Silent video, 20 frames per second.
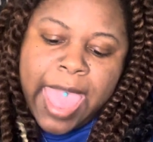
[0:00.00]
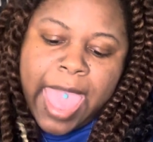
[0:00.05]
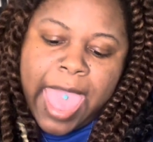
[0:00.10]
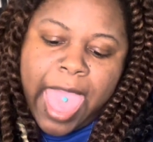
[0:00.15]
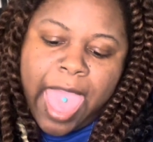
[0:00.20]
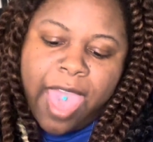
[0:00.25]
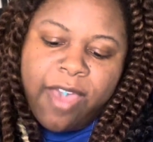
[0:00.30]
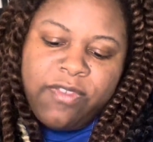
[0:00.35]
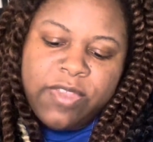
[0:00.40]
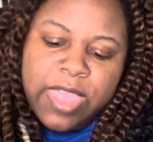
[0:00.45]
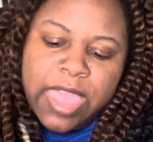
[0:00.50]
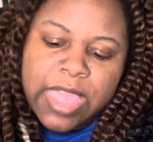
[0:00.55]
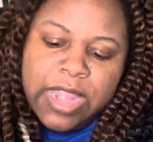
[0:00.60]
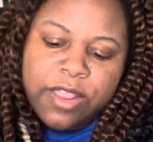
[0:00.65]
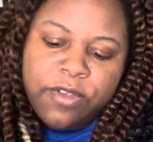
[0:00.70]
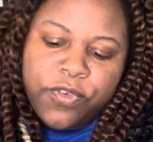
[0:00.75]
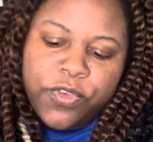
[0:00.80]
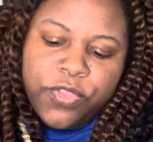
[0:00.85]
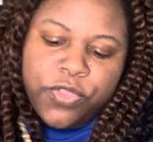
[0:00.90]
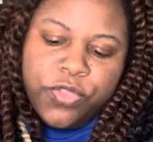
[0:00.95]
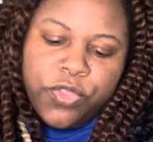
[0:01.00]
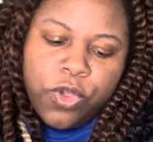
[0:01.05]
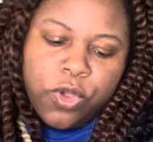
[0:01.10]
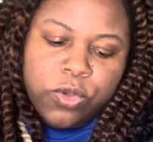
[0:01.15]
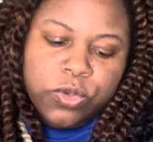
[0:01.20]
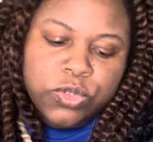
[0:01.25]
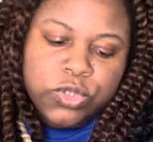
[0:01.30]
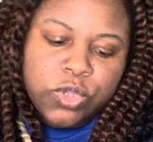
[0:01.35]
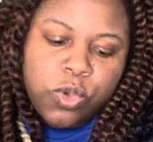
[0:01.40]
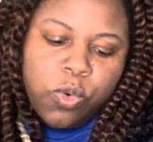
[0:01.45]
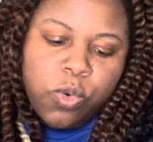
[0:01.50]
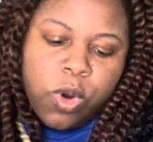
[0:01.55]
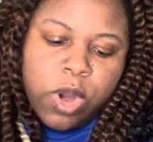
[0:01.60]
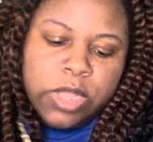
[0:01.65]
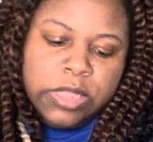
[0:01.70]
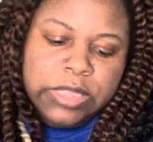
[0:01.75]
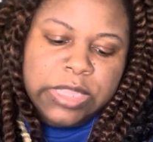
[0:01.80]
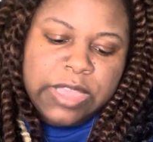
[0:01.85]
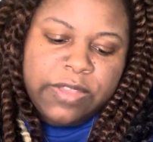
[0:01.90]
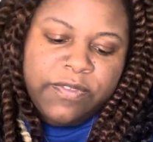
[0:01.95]
advocating for those who are
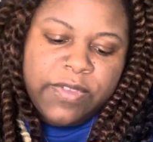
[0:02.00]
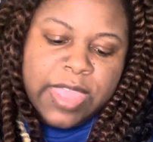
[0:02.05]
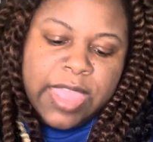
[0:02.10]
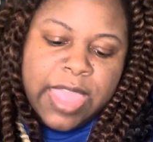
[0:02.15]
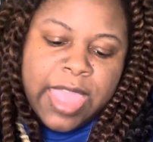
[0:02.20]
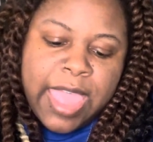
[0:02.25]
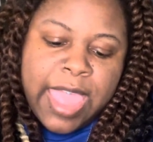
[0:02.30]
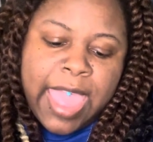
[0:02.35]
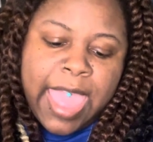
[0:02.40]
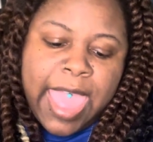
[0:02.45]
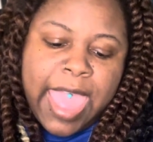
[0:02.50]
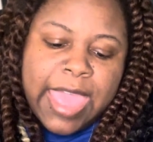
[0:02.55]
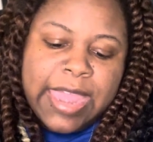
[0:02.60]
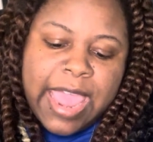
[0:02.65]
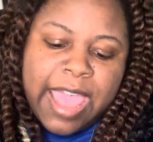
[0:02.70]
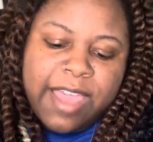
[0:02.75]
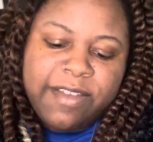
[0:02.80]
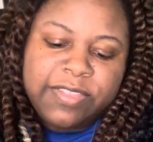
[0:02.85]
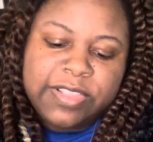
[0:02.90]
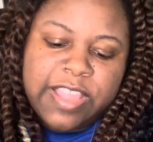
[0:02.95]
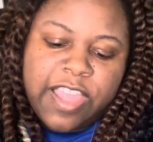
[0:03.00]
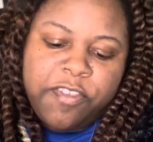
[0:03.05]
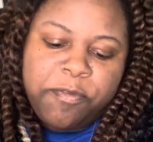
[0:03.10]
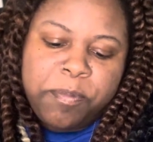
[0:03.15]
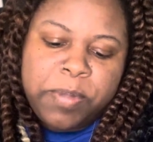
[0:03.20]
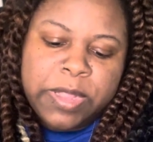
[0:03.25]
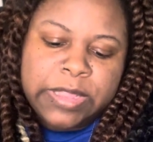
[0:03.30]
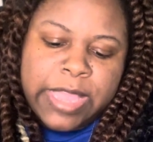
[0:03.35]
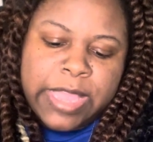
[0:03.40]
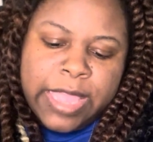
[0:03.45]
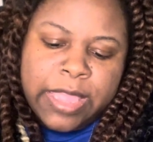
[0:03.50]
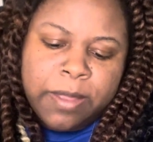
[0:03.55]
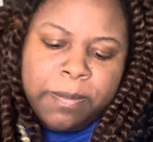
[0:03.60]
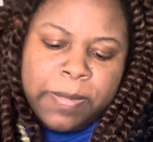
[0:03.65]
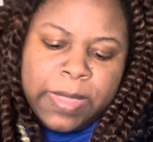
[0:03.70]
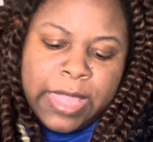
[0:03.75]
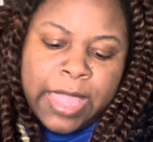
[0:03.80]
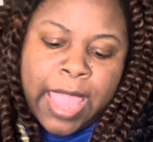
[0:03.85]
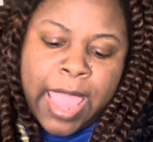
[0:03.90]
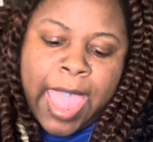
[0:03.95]
leaving and have left
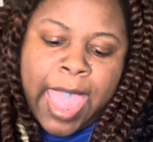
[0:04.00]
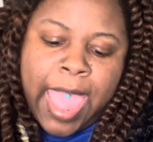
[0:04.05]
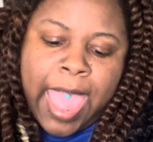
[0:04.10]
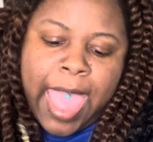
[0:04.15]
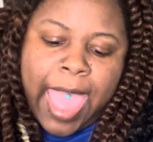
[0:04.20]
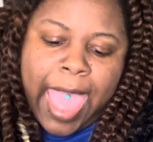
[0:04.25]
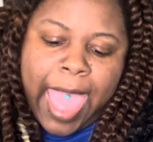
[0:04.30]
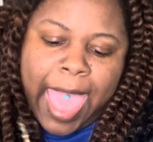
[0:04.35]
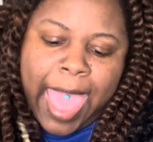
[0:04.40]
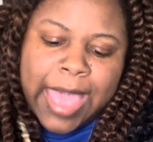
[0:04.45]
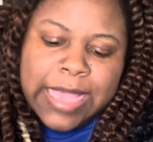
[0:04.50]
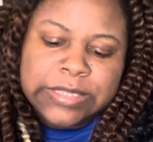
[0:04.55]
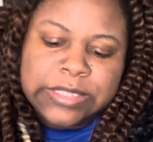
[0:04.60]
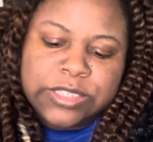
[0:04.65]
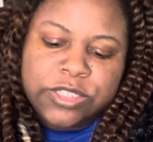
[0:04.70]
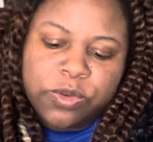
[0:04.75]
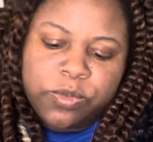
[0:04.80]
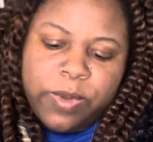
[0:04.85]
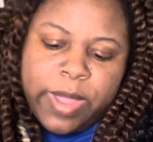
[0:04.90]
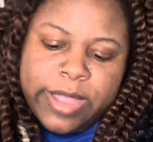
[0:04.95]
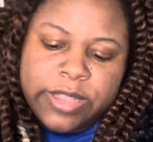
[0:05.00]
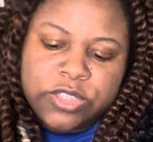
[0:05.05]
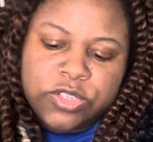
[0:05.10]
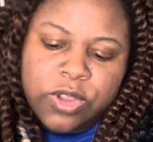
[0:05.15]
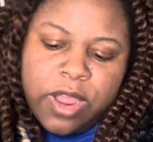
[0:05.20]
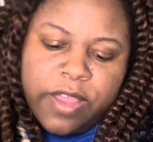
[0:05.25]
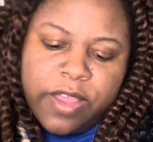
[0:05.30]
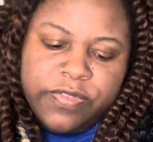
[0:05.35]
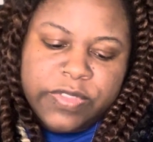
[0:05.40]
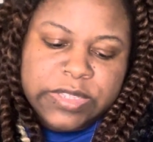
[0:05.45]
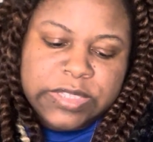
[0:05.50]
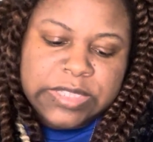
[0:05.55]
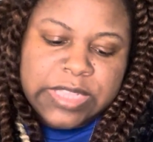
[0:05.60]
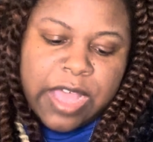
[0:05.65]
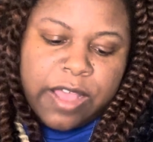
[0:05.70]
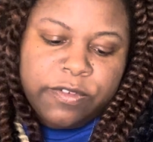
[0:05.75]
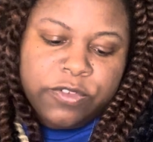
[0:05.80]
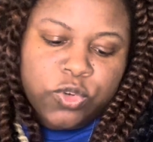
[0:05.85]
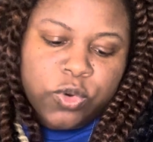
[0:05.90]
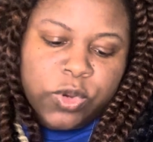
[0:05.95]
polygamy, as director of the
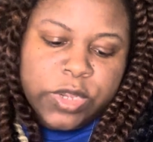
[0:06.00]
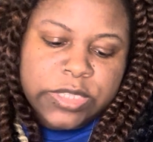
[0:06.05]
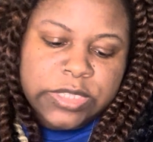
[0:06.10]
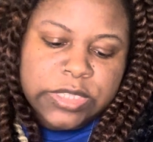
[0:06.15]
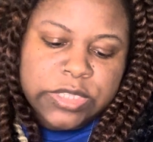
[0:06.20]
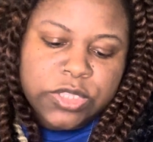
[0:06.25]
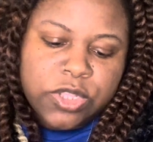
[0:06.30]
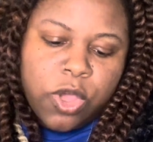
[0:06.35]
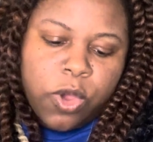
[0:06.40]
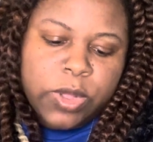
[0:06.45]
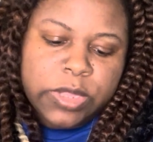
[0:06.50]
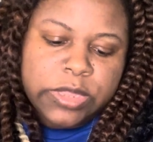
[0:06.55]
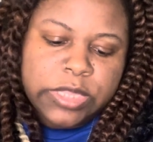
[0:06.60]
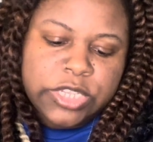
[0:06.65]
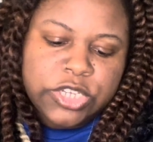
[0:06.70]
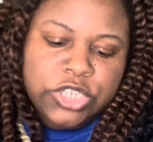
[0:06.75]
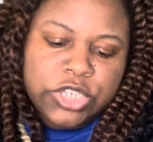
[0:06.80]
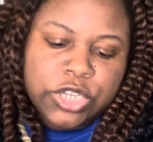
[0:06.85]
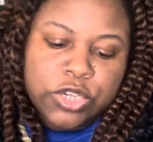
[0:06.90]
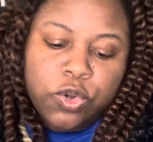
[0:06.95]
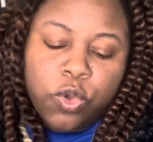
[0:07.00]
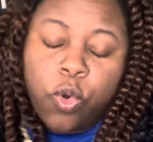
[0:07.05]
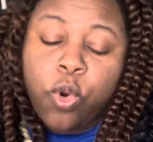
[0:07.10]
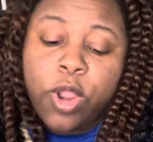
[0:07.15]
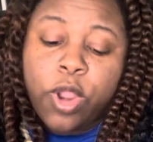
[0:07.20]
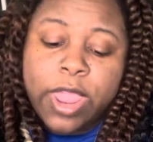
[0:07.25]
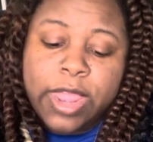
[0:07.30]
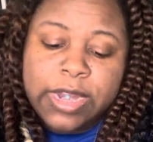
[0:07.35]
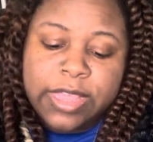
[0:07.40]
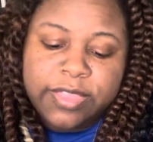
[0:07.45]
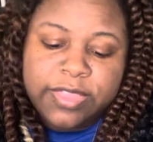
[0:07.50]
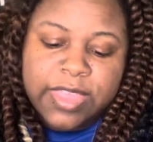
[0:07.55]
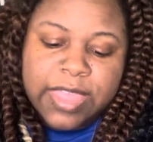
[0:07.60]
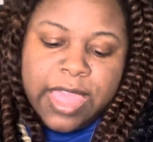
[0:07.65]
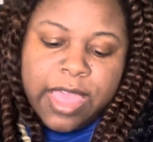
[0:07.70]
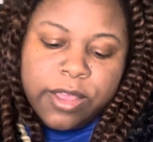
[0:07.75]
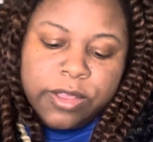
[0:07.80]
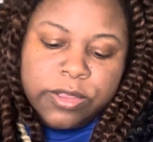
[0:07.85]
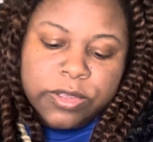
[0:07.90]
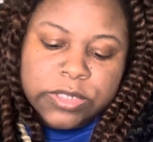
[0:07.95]
South Choices Coalition, or anything
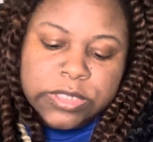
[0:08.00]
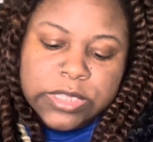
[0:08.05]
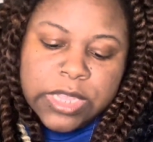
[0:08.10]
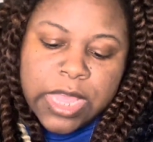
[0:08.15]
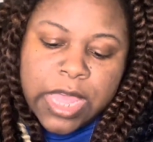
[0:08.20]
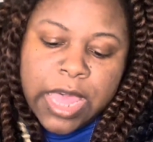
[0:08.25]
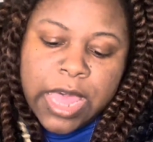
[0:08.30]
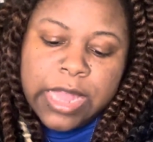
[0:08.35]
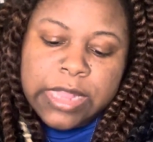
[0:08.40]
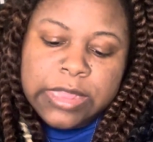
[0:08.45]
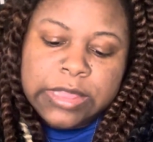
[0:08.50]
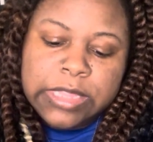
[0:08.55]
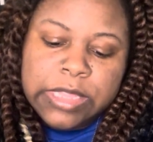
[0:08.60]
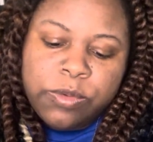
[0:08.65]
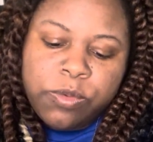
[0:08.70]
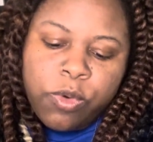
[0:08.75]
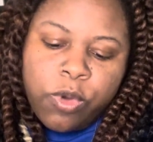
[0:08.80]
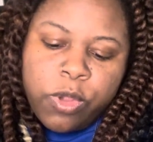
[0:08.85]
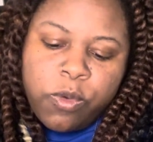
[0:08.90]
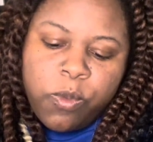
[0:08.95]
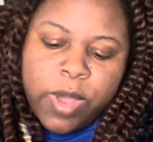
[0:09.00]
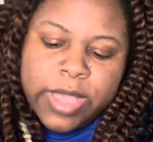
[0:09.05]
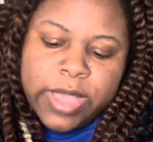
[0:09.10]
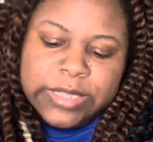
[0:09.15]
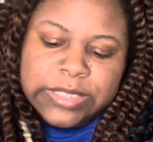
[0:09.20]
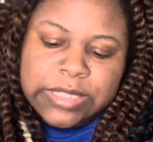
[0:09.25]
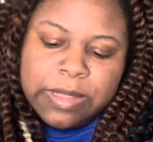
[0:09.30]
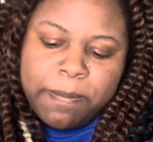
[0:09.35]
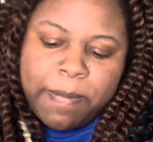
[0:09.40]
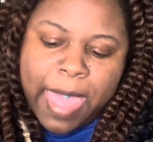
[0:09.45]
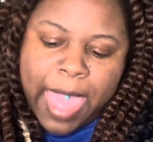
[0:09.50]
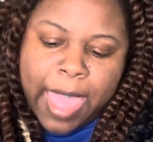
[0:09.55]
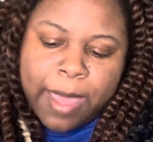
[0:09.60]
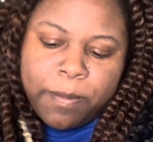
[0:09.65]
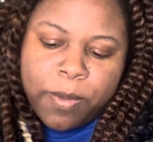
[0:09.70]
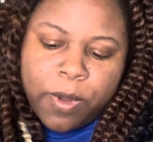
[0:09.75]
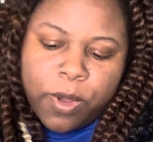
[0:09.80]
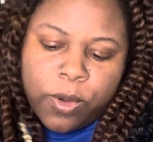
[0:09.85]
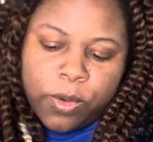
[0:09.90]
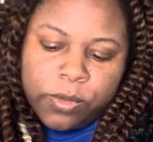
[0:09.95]
else. Leroy was the
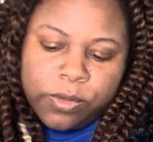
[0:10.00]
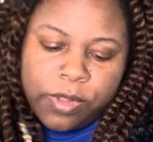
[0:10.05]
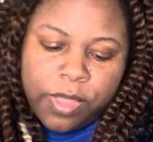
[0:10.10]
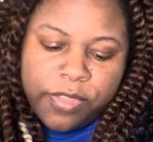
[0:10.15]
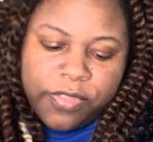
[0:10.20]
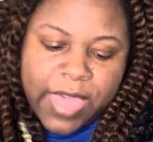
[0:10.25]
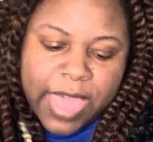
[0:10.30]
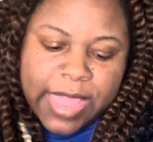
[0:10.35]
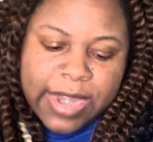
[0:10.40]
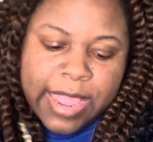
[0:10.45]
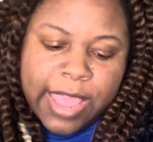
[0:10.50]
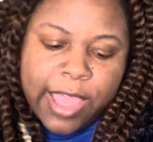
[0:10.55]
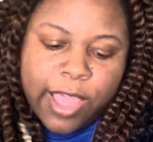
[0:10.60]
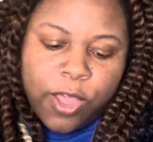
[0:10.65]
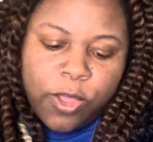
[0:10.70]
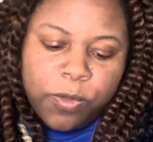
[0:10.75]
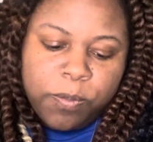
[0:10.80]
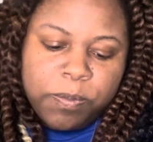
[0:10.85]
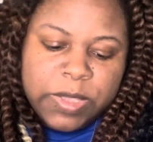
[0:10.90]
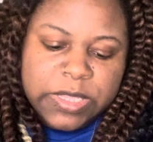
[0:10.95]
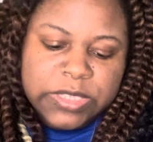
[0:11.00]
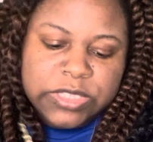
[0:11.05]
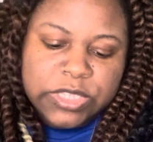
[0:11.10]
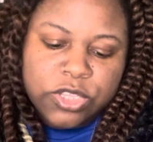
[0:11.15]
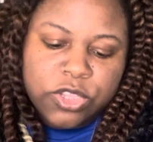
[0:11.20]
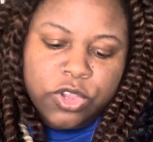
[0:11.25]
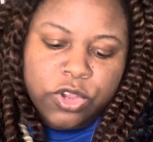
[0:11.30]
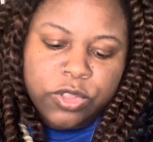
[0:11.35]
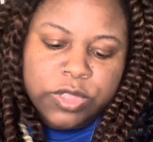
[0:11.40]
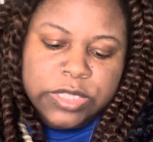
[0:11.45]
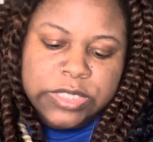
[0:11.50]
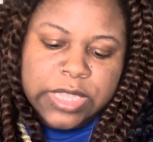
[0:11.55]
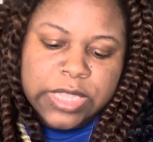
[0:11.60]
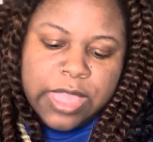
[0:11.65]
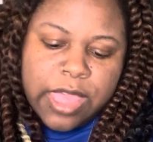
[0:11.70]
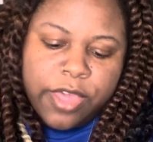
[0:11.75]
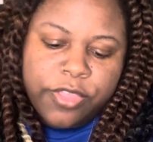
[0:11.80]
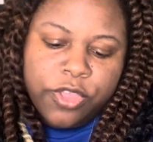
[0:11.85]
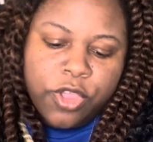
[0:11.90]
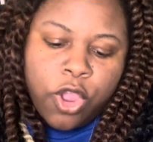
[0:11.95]
backbone that held me securely
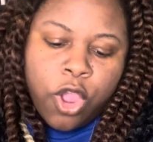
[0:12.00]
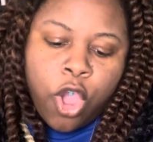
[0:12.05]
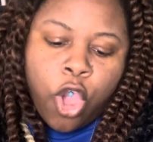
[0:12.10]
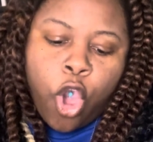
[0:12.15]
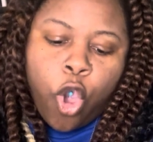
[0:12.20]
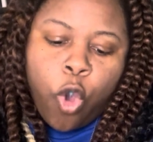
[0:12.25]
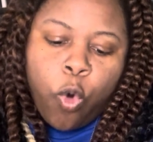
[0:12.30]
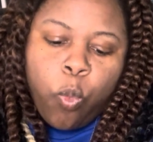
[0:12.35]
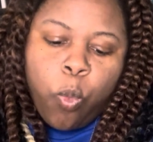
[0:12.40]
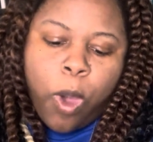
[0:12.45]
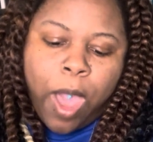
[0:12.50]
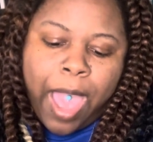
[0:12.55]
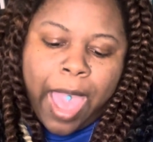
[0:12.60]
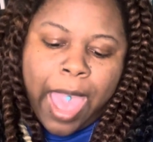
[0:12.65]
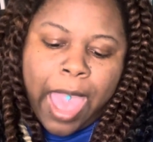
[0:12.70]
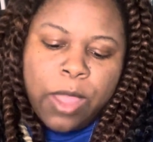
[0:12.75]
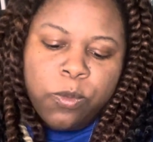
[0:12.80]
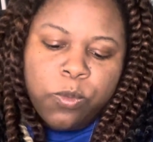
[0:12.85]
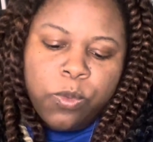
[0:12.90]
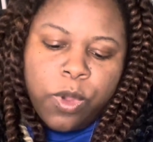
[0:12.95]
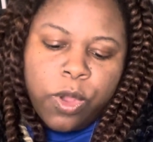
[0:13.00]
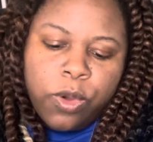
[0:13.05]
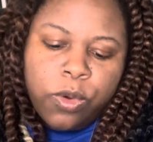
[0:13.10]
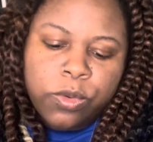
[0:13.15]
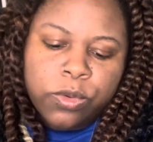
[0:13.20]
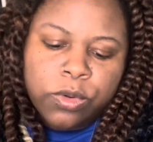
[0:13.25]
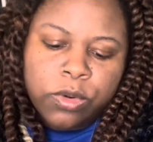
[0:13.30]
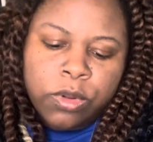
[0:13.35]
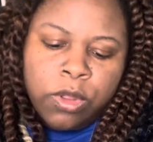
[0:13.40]
together while I wrote